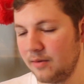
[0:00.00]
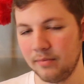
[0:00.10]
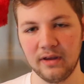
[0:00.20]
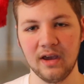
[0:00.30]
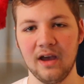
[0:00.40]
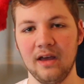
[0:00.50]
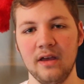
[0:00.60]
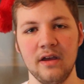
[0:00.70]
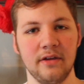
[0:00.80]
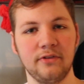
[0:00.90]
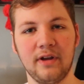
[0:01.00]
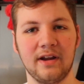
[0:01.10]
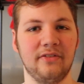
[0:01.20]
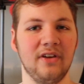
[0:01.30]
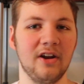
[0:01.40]
But yeah, so like
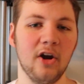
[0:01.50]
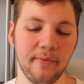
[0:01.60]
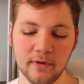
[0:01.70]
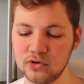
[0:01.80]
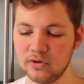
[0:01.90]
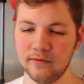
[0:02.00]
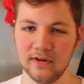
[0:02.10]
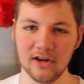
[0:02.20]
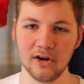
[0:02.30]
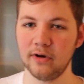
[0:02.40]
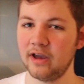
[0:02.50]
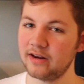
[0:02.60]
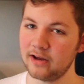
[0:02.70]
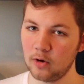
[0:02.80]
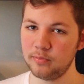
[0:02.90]
I said, I hope you enjoyed the video,
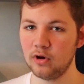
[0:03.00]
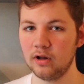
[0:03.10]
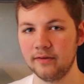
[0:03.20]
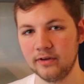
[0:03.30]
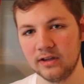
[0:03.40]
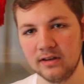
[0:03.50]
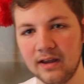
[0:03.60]
and I hope you all have a good